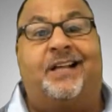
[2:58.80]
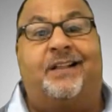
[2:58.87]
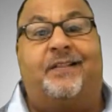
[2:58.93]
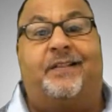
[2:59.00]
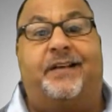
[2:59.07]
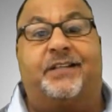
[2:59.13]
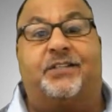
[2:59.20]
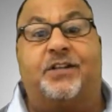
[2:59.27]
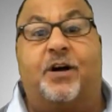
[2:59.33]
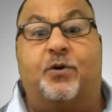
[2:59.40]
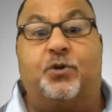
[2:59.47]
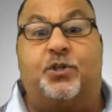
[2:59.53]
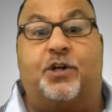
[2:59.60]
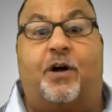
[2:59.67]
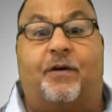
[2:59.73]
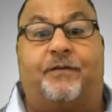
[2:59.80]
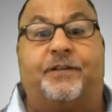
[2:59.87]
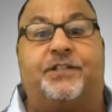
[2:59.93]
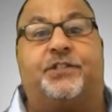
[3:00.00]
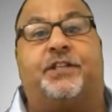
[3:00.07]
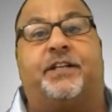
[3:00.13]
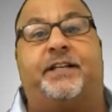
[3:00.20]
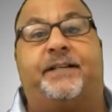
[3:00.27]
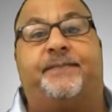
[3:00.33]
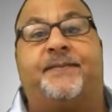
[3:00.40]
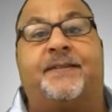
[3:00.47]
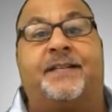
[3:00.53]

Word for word: There's no solvents in it.